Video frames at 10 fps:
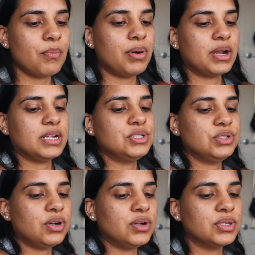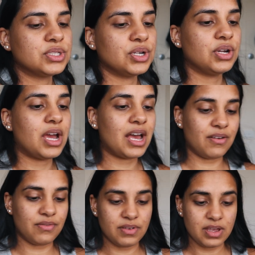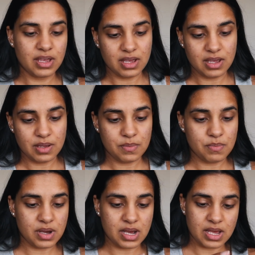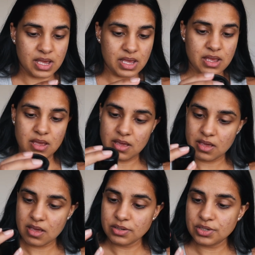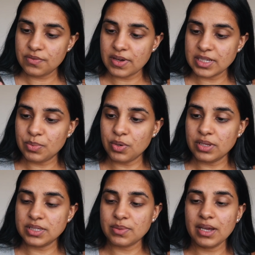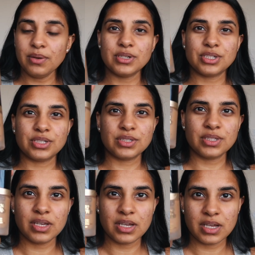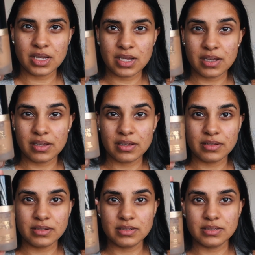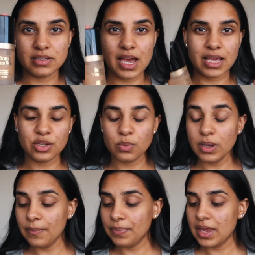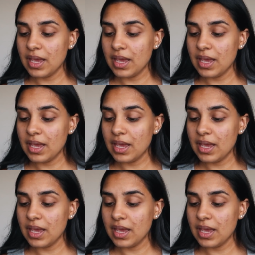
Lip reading: But I do also have my Too Faced Born This Way, which is dying a little bit.